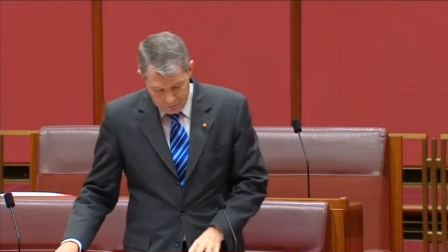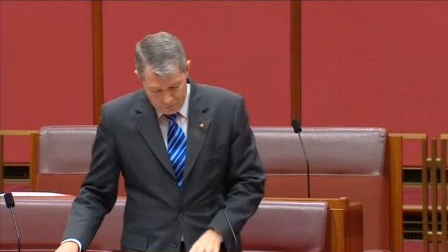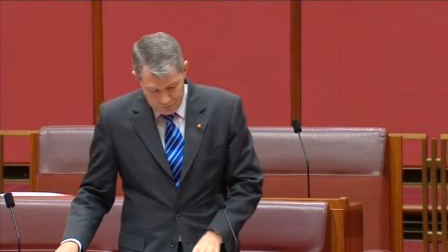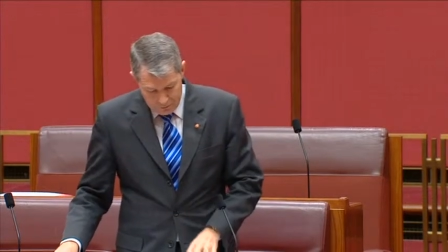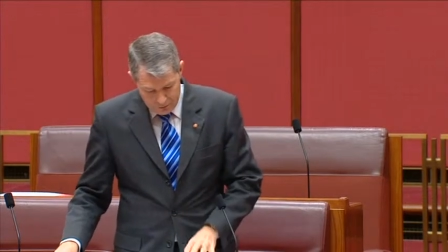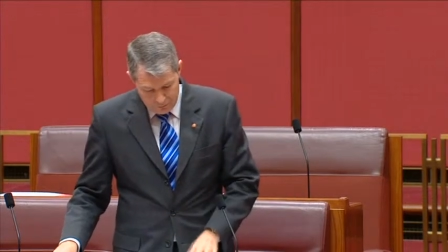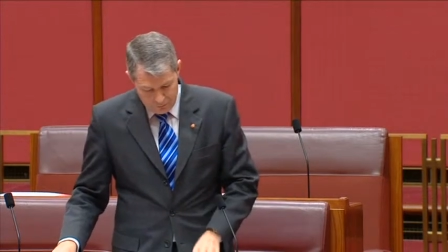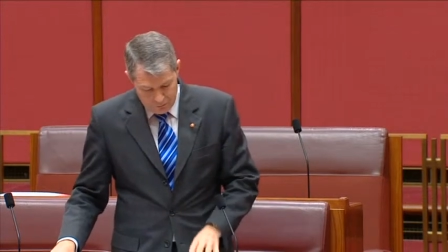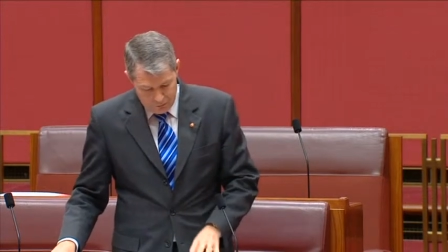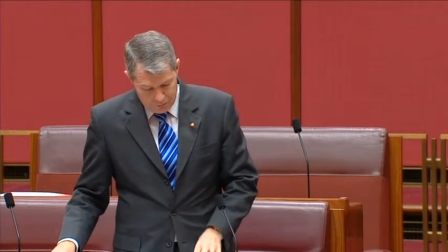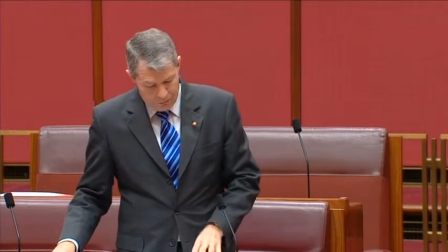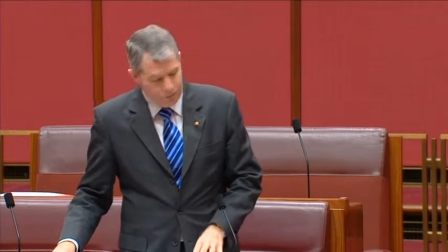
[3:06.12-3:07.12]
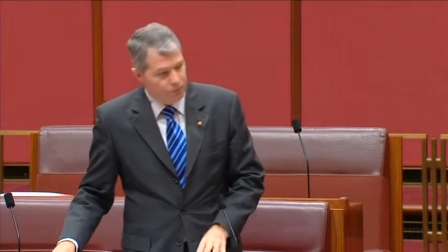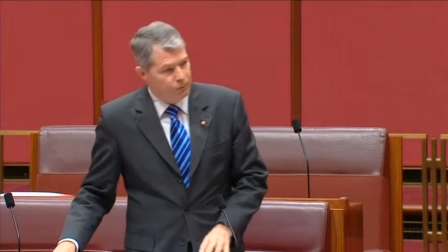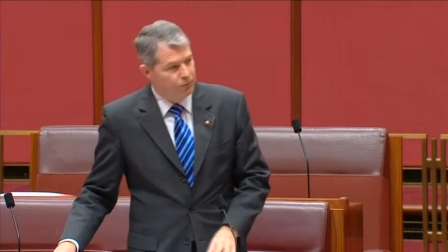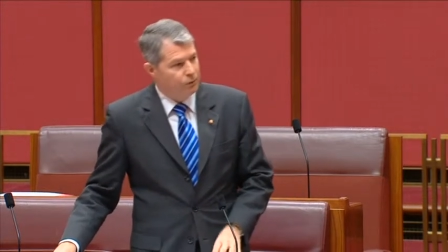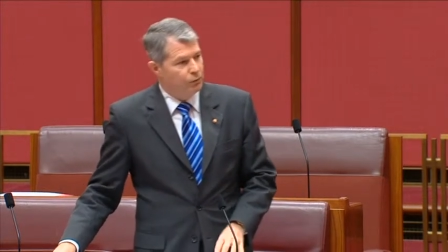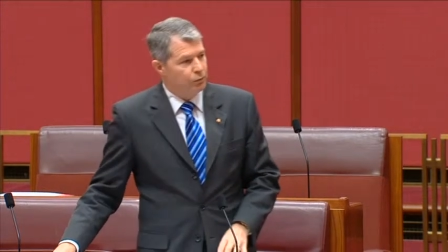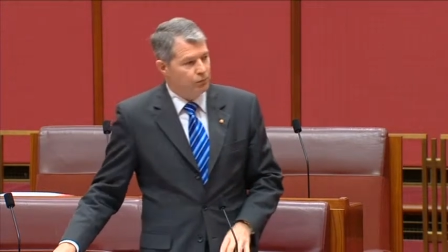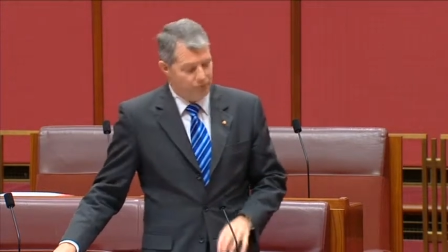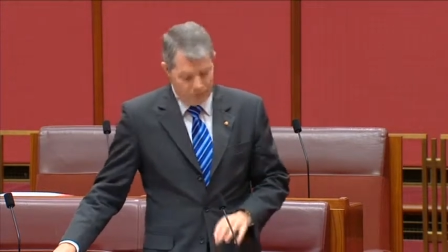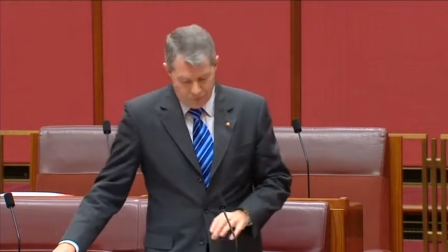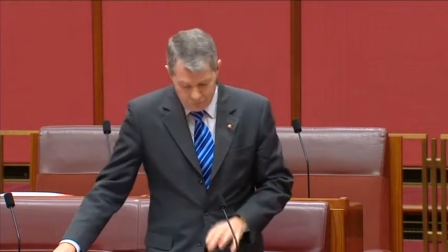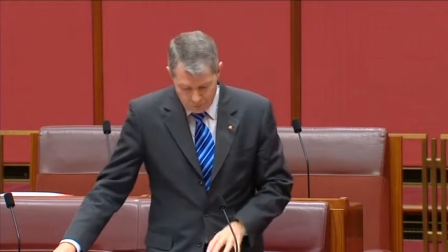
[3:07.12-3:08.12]
the CBUS files revealed was
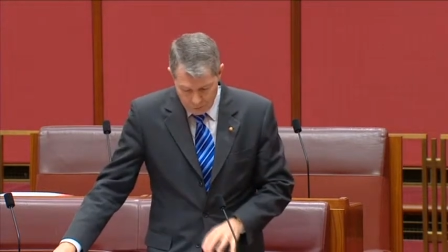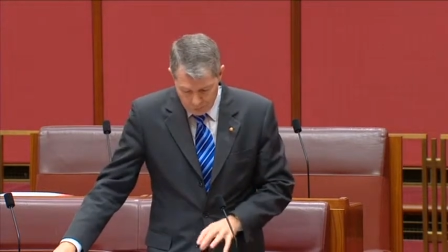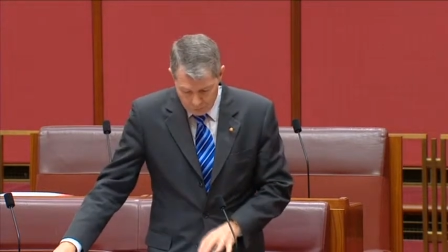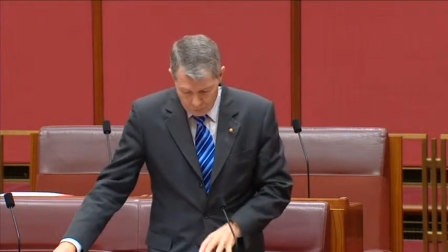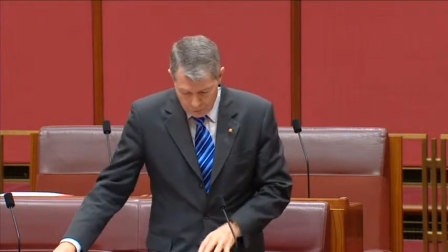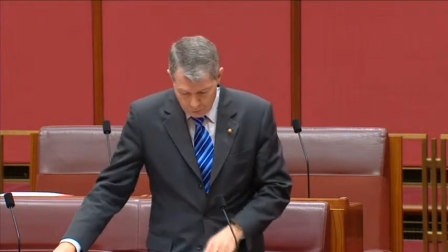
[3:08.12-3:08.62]
that the internal